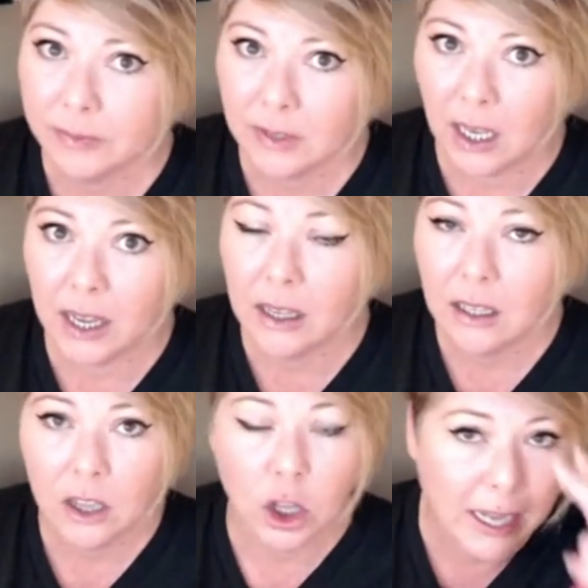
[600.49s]
Okay,
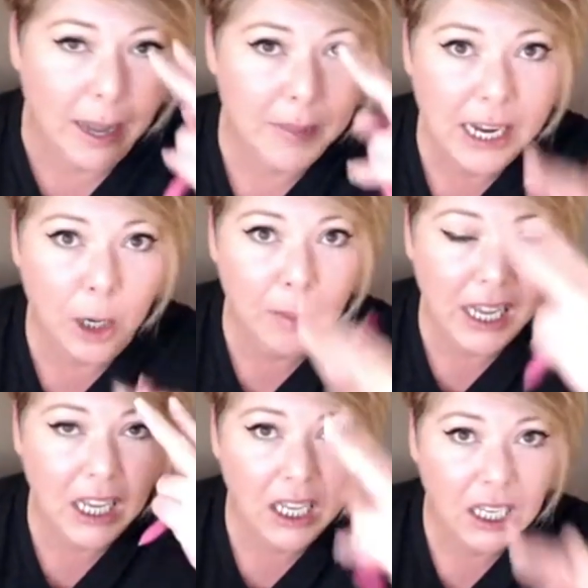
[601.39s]
look at me, hear
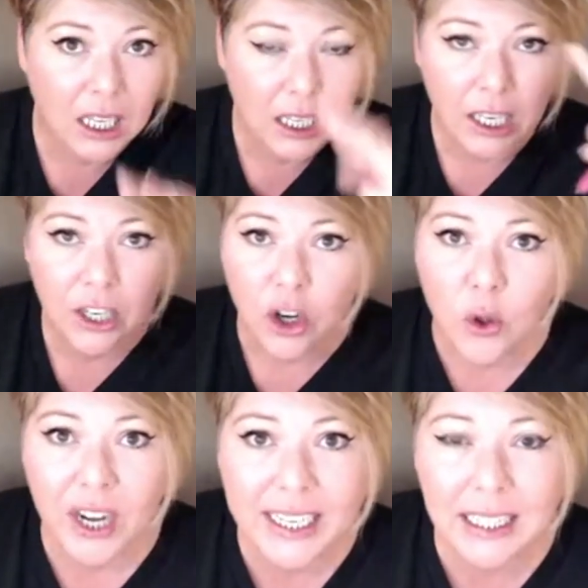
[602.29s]
me. Know
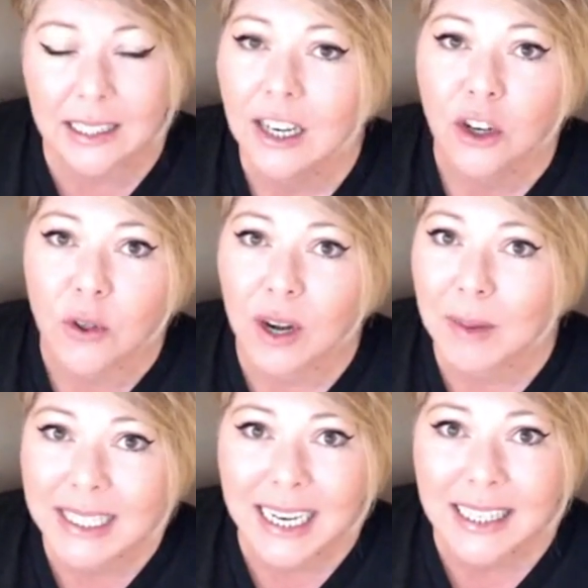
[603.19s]
that Know that I'm
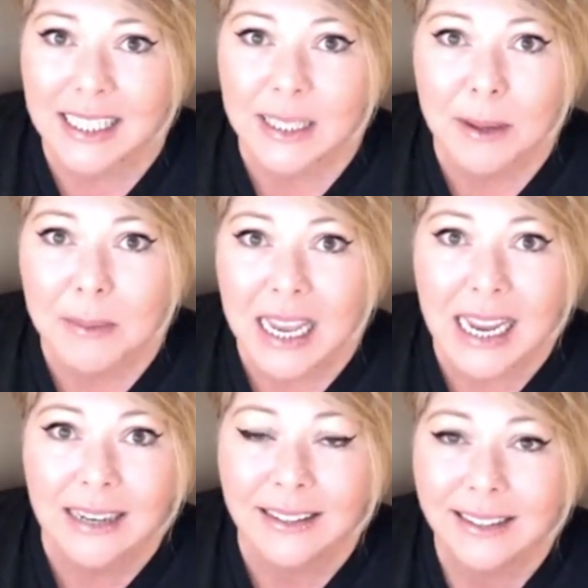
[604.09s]
not saying this to be
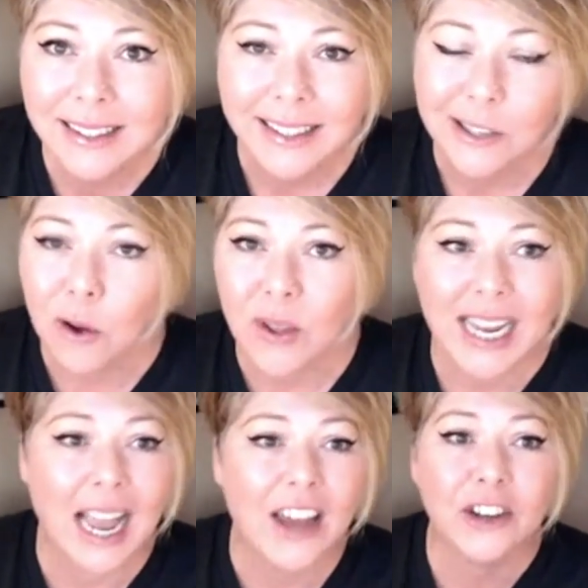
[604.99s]
mean. Know that
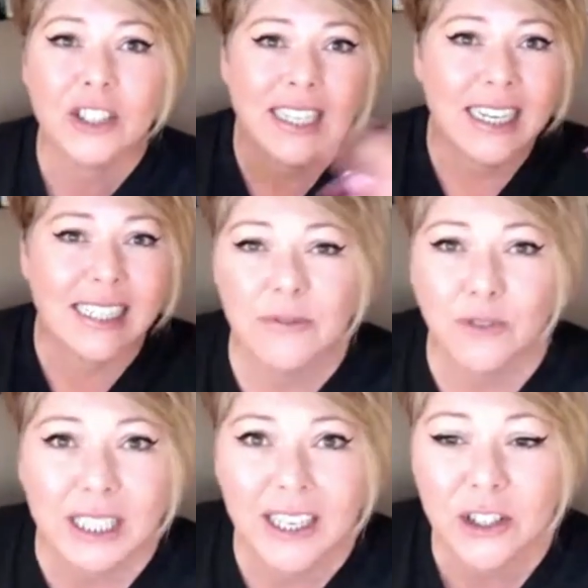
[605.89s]
I
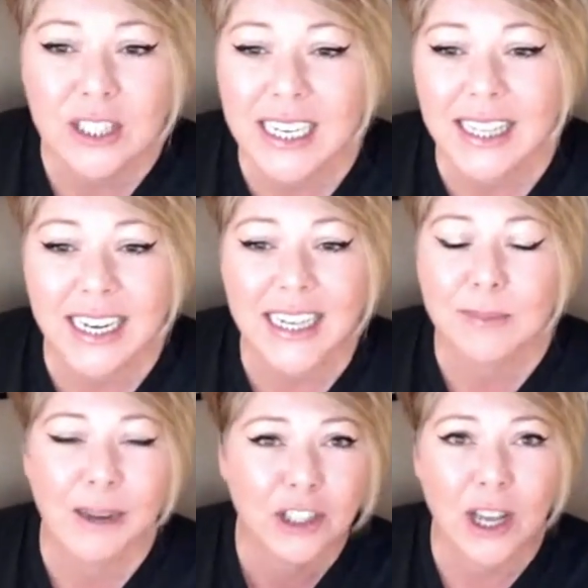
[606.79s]
fully understand that it
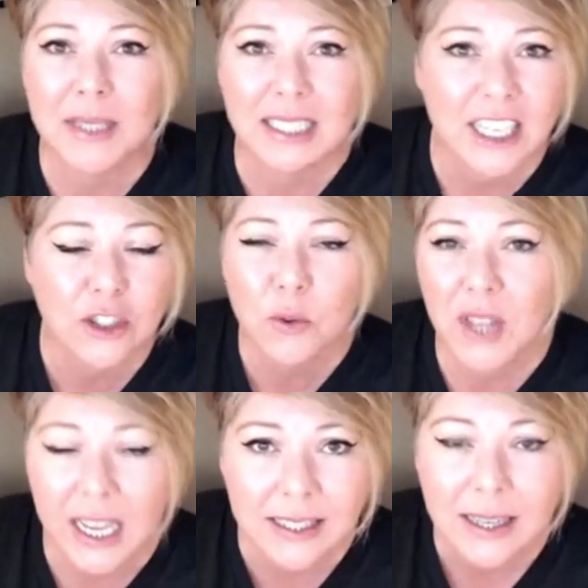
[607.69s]
is my job to teach you
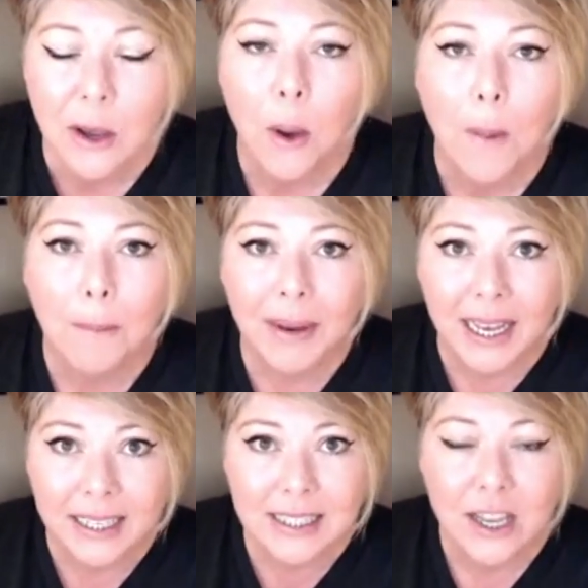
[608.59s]
things,
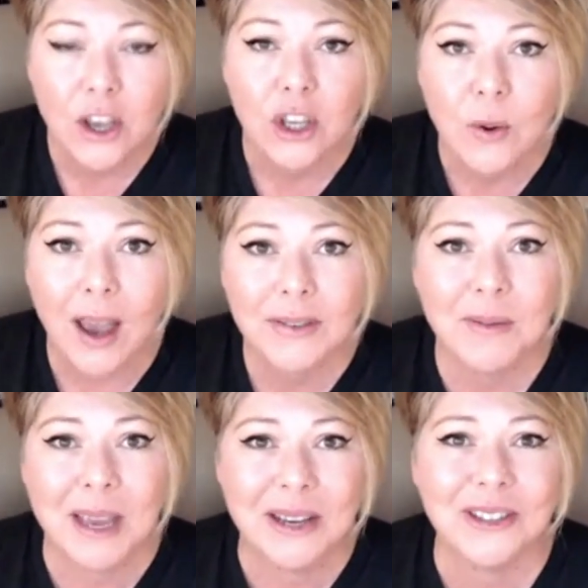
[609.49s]
but you have to
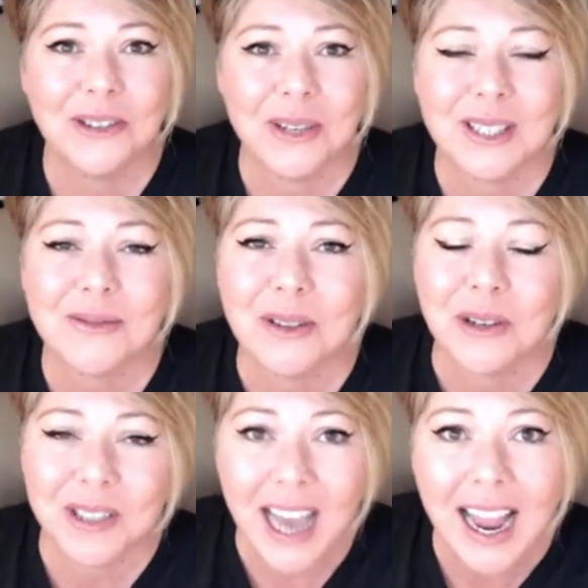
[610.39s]
make good choices with
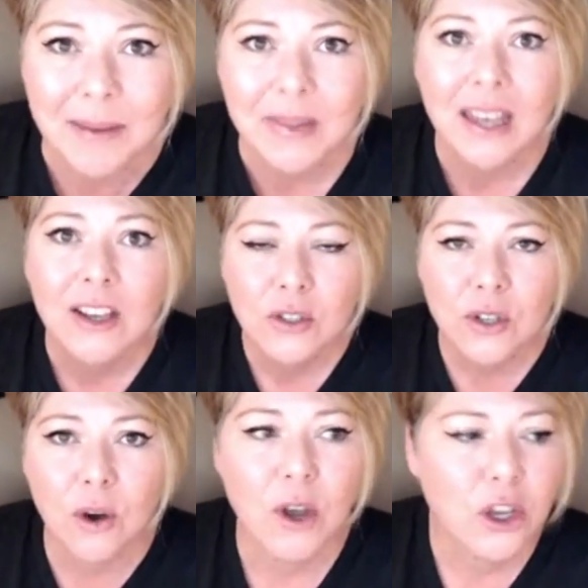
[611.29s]
your time.
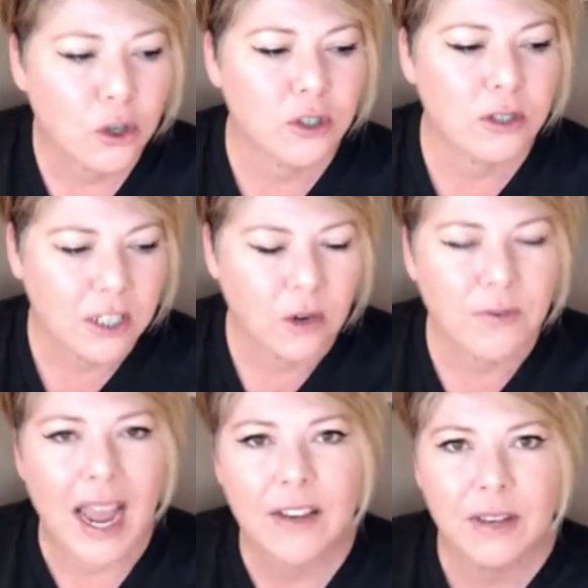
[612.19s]
So you should,
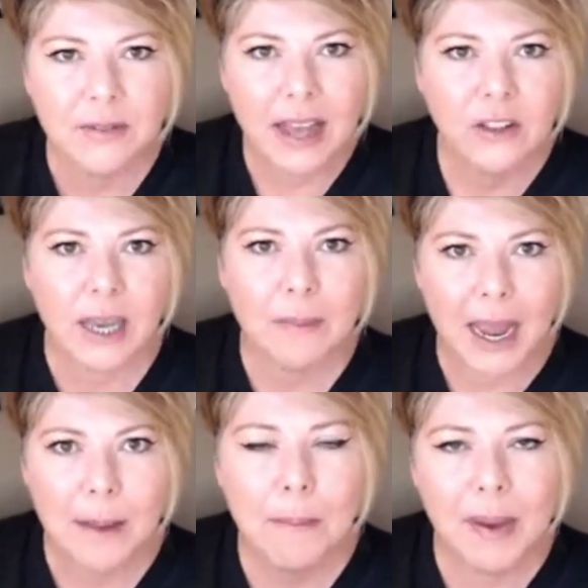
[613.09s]
if I look at
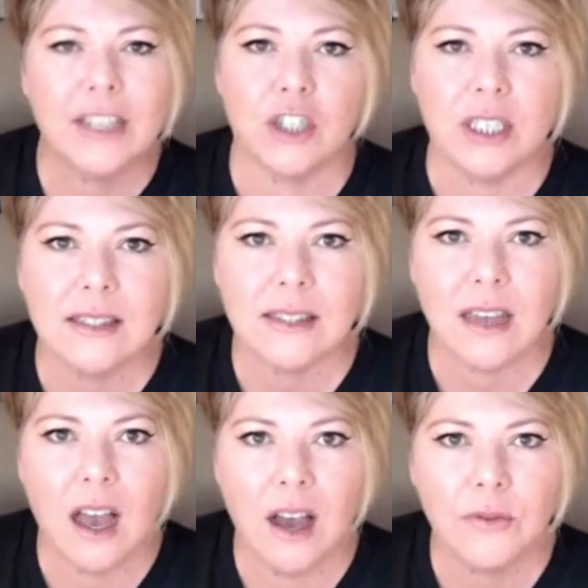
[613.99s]
my budgets
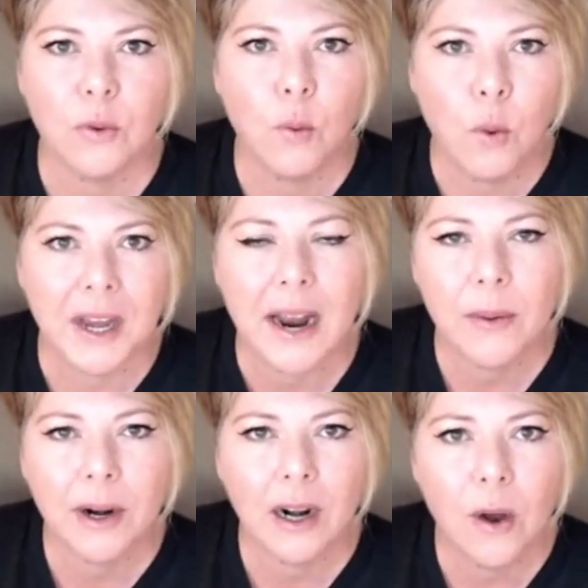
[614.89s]
of 1
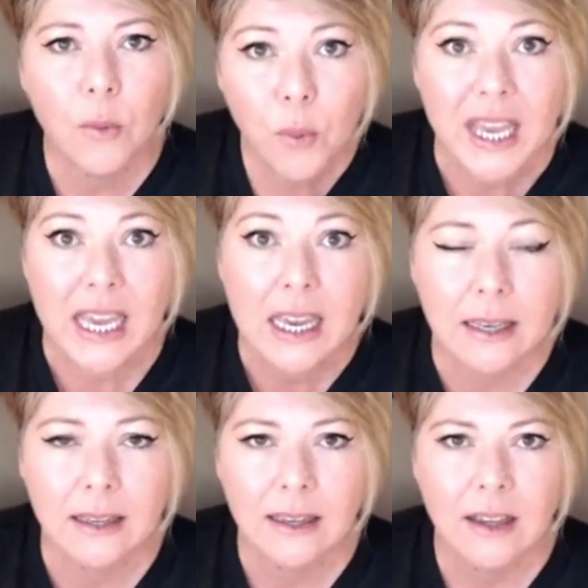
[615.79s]
hour a
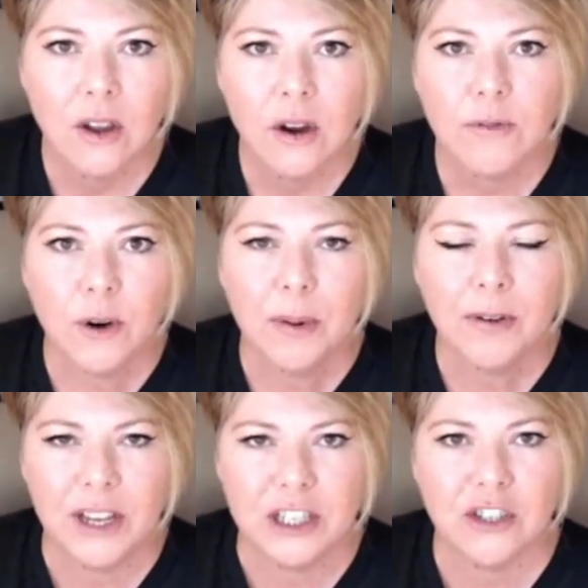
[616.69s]
week for
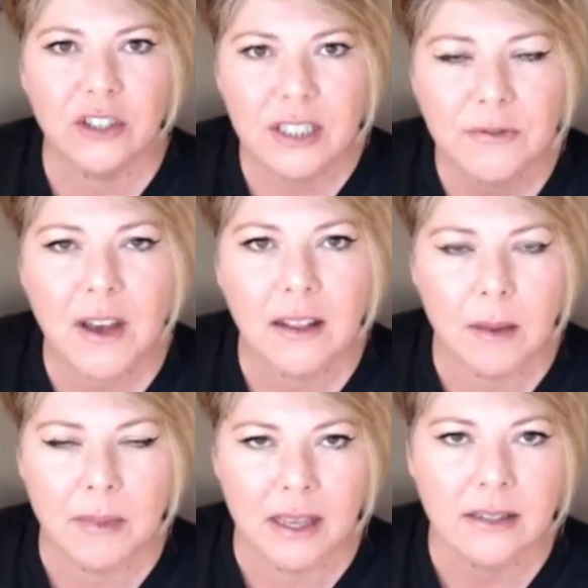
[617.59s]
professional
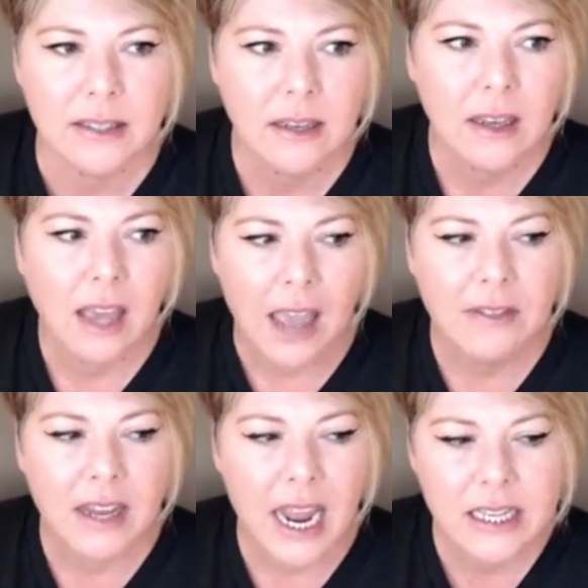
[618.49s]
development,
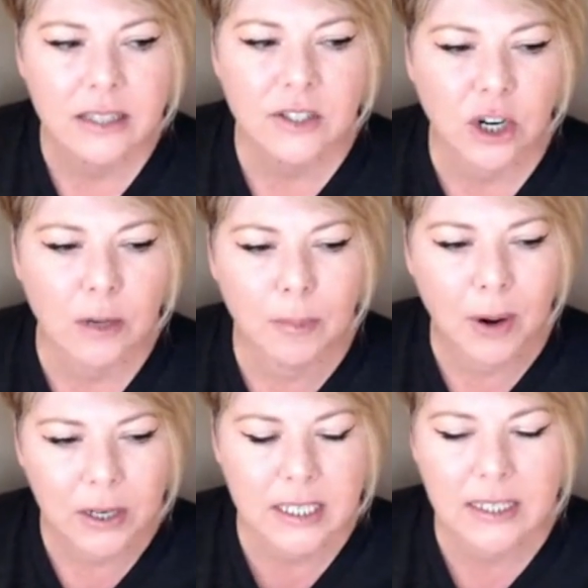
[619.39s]
and then I can start
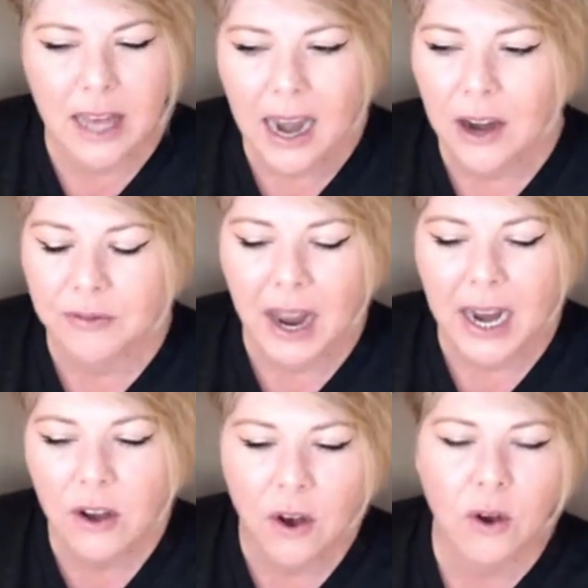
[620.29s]
parsing that out. If I
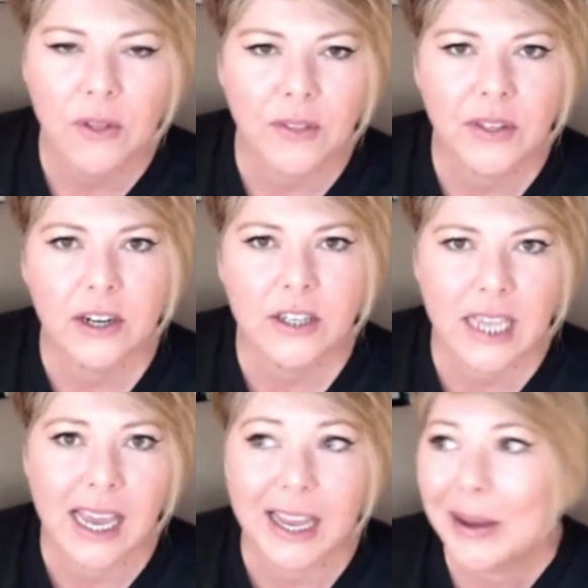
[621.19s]
know that there's
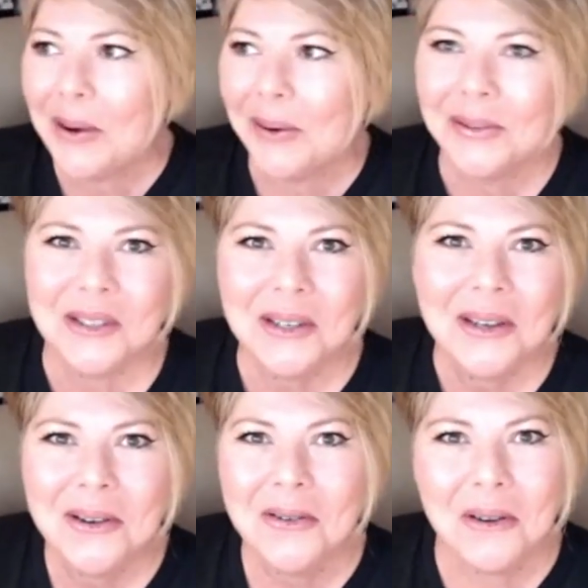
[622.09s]
a coach
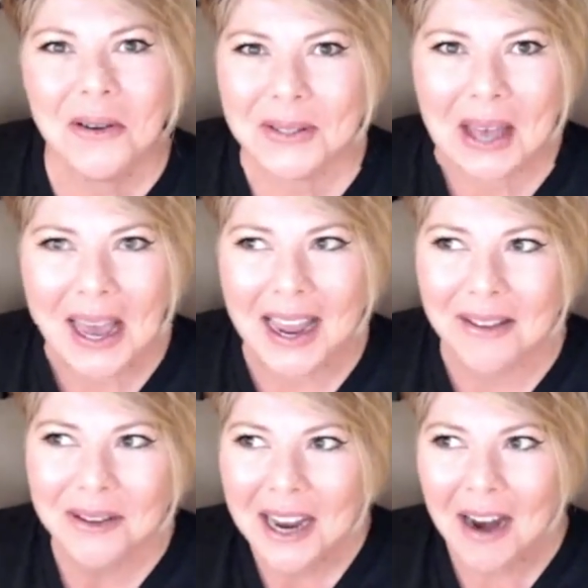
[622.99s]
who goes
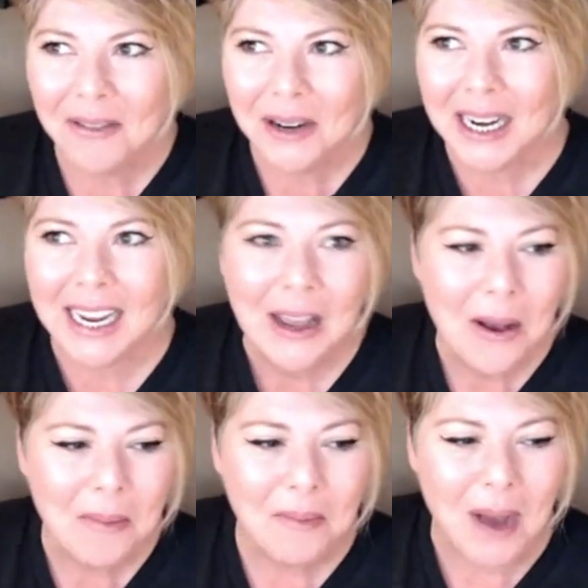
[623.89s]
live every
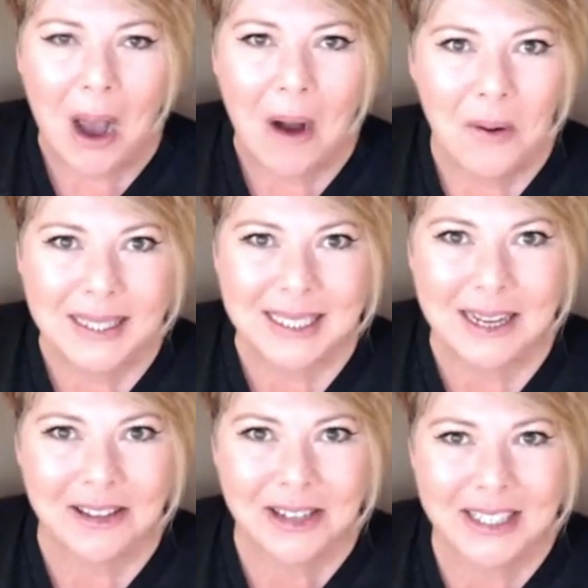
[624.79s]
Wednesday,
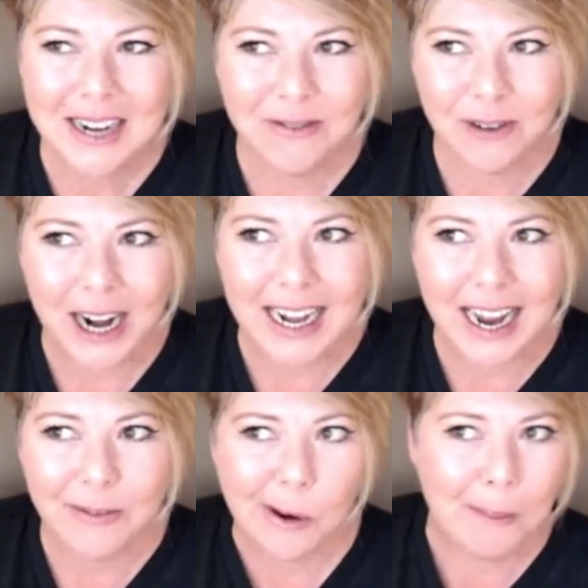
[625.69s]
Thursday, and
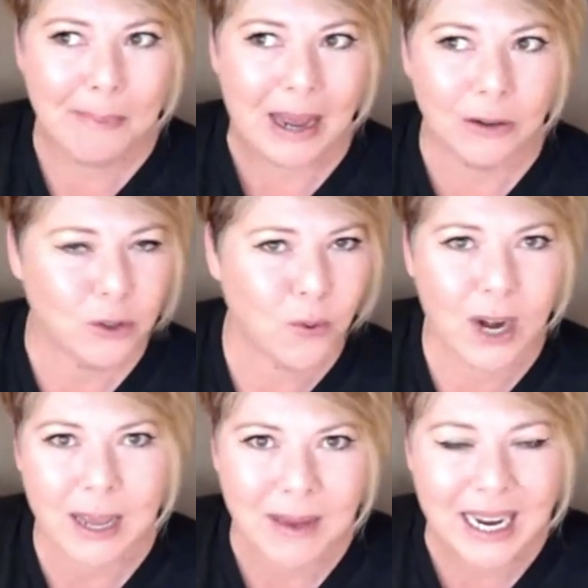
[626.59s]
Friday for about
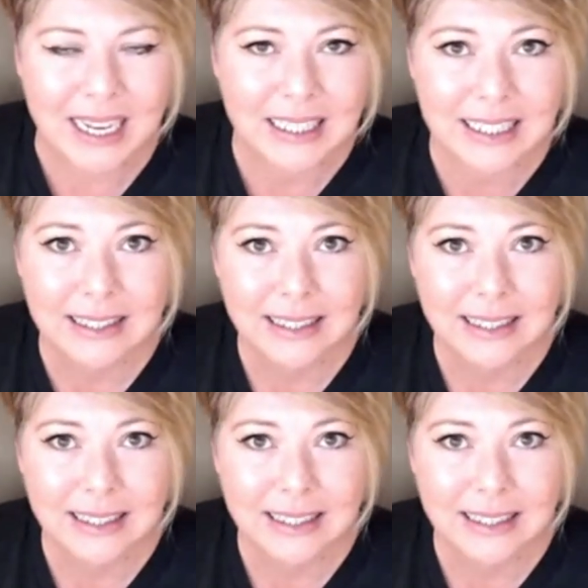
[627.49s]
20 minutes,